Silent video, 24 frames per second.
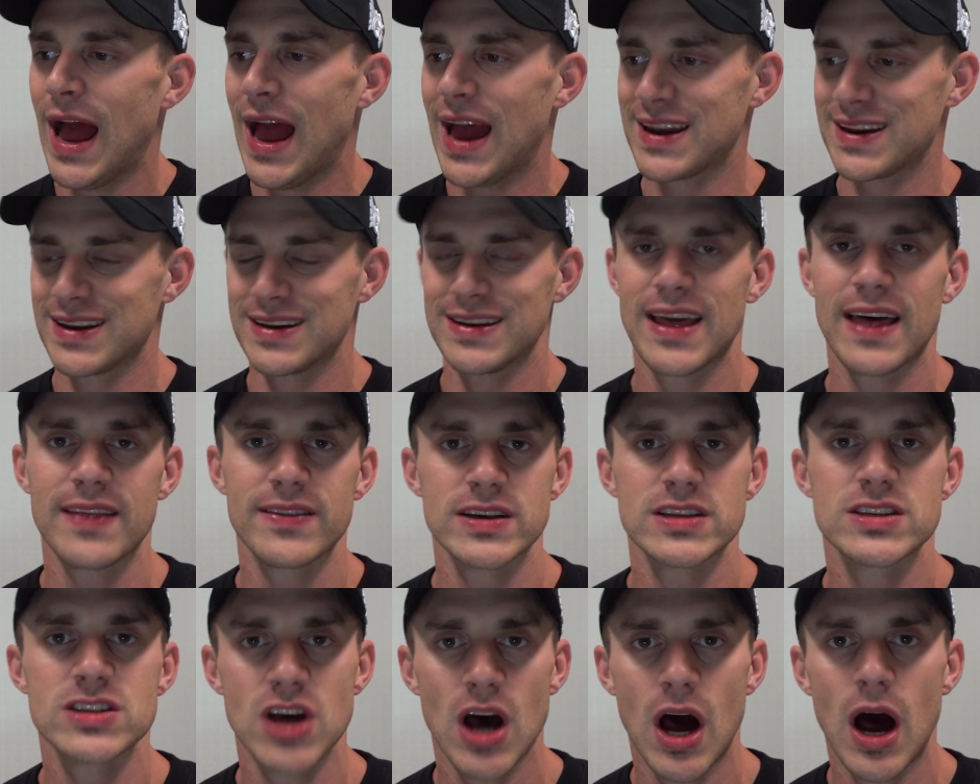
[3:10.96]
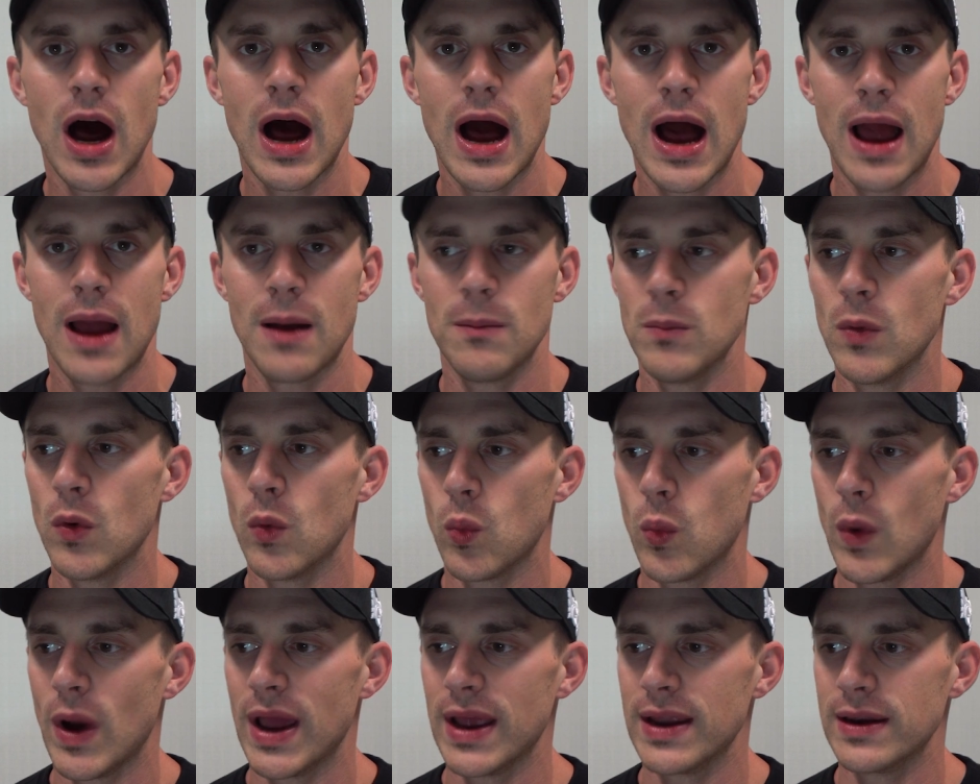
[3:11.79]
at another time
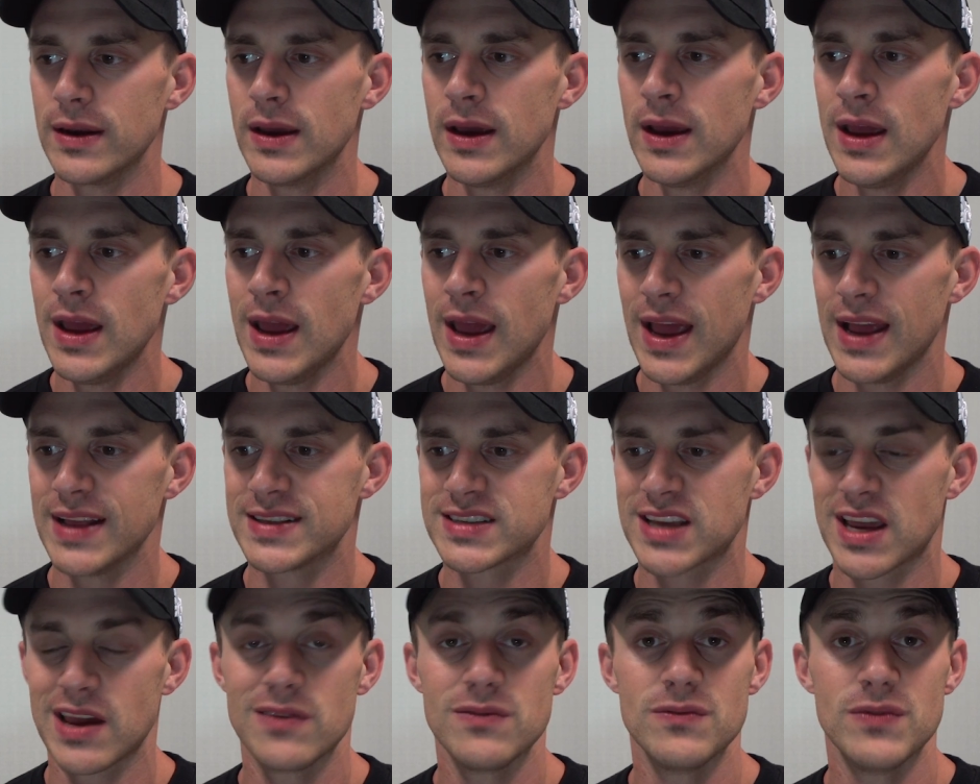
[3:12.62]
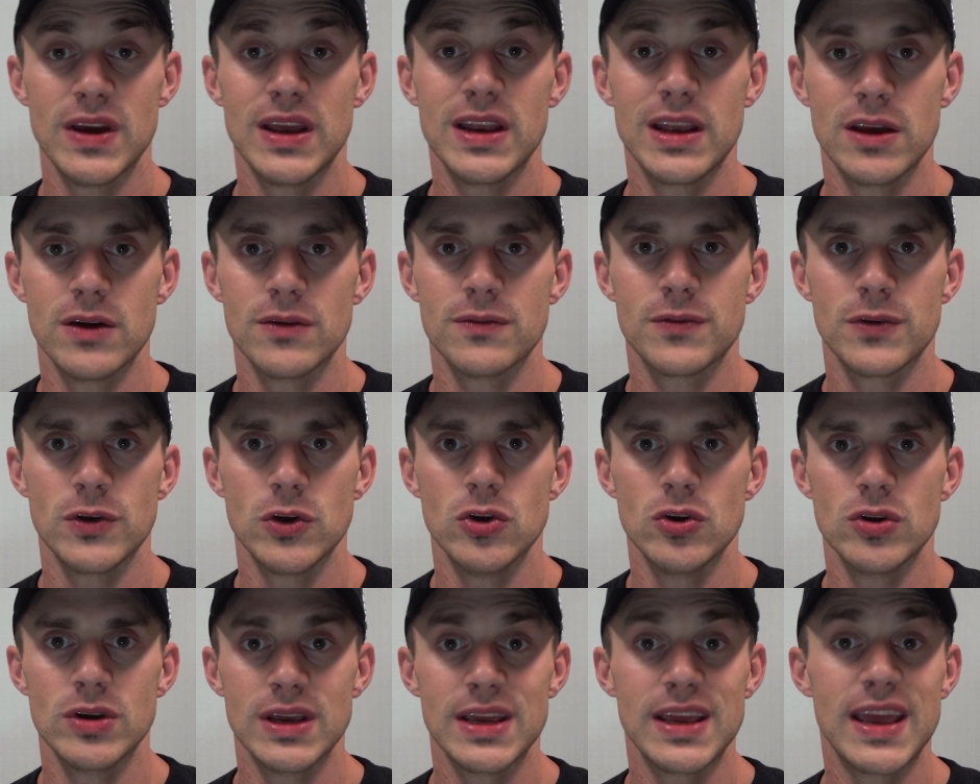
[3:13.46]
when it's convenient for
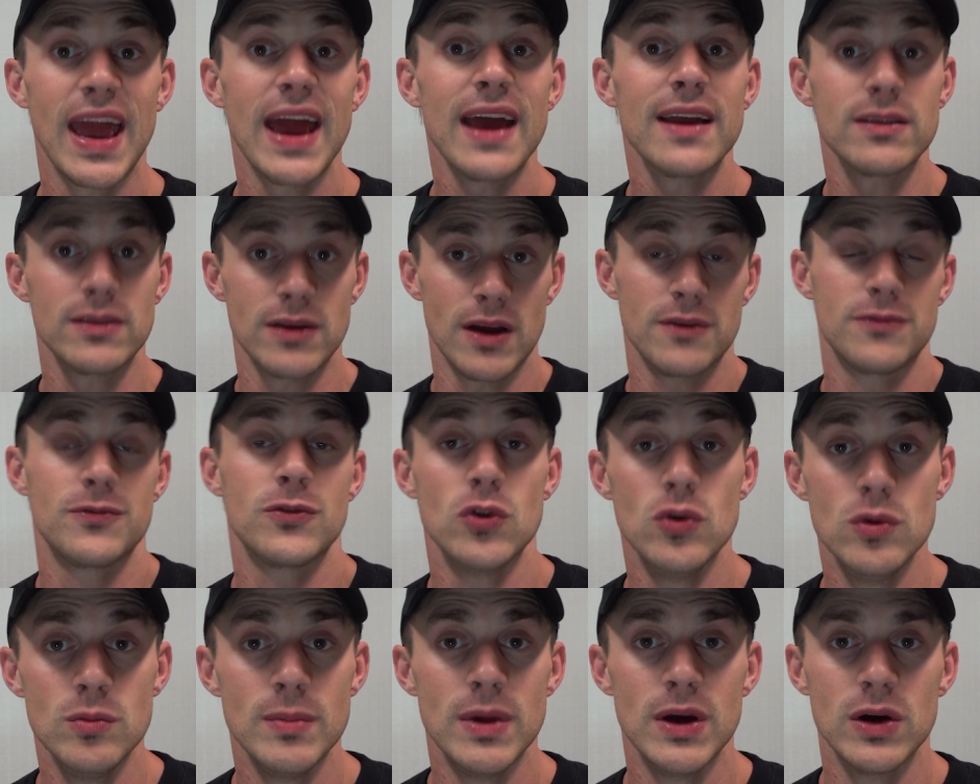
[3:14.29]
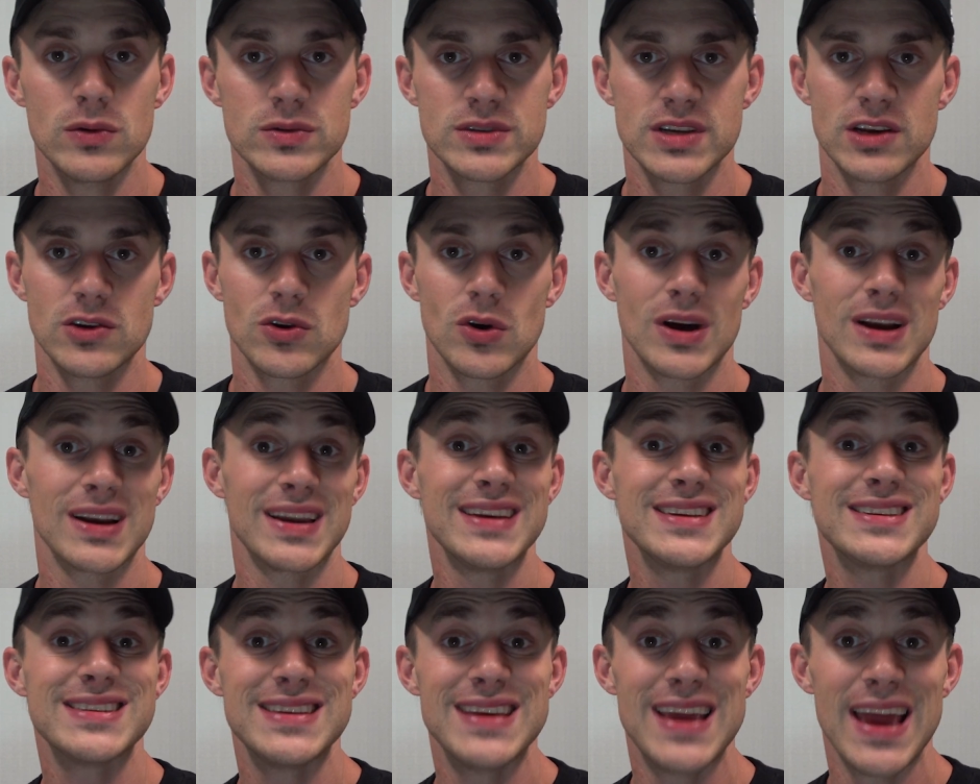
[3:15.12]
you to get a few meals in, or at
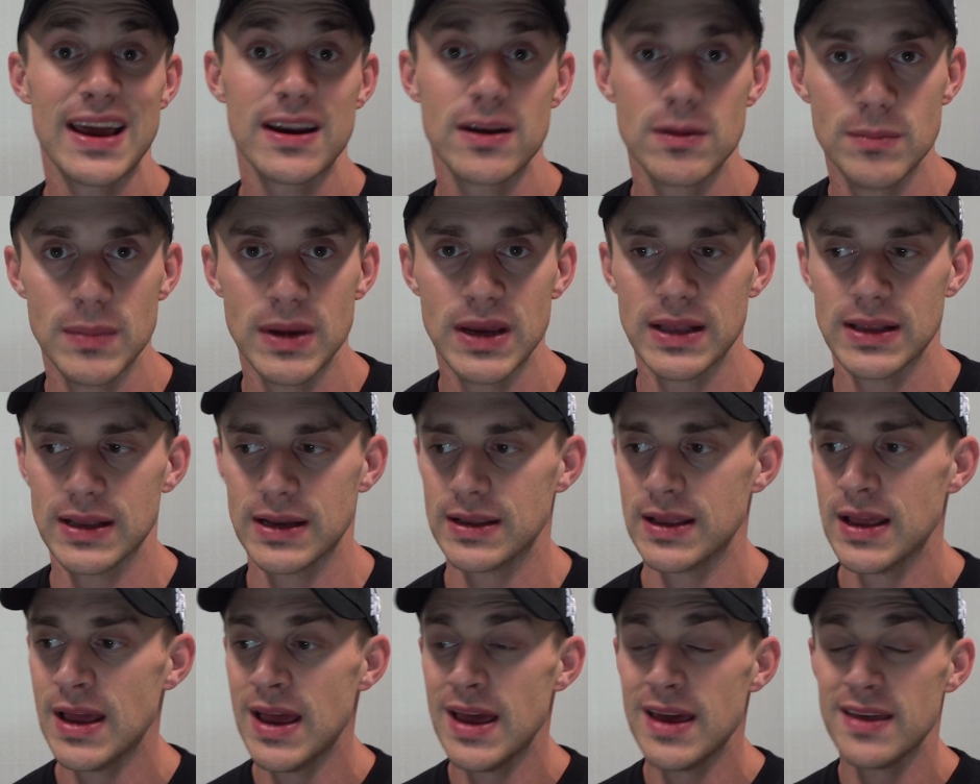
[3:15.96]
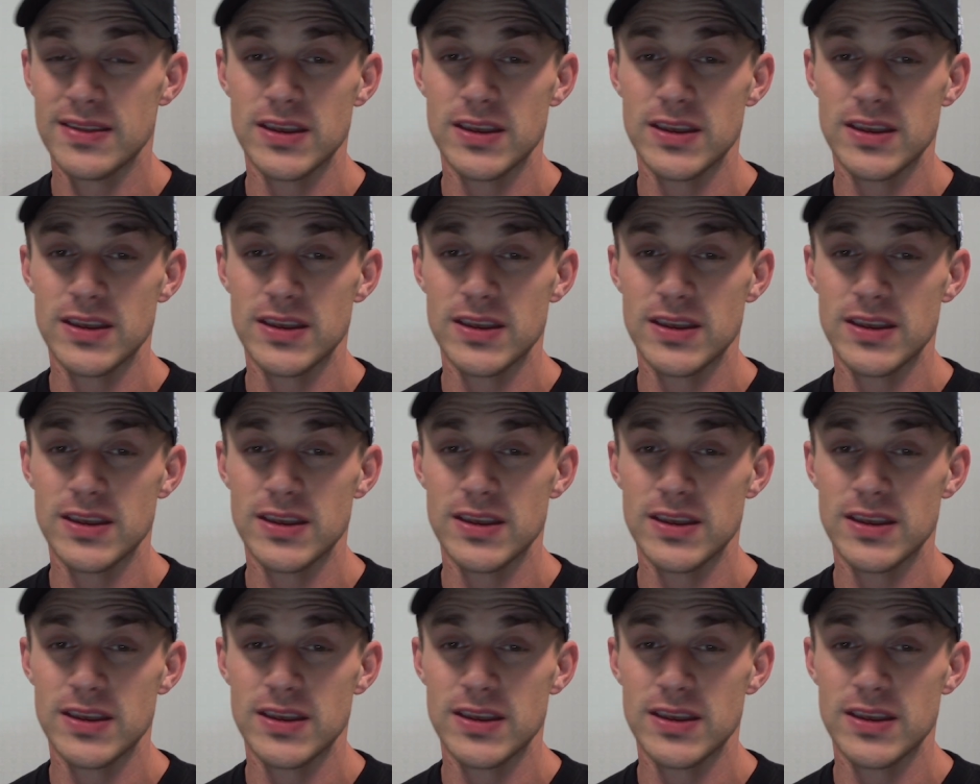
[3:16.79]
least get a meal in.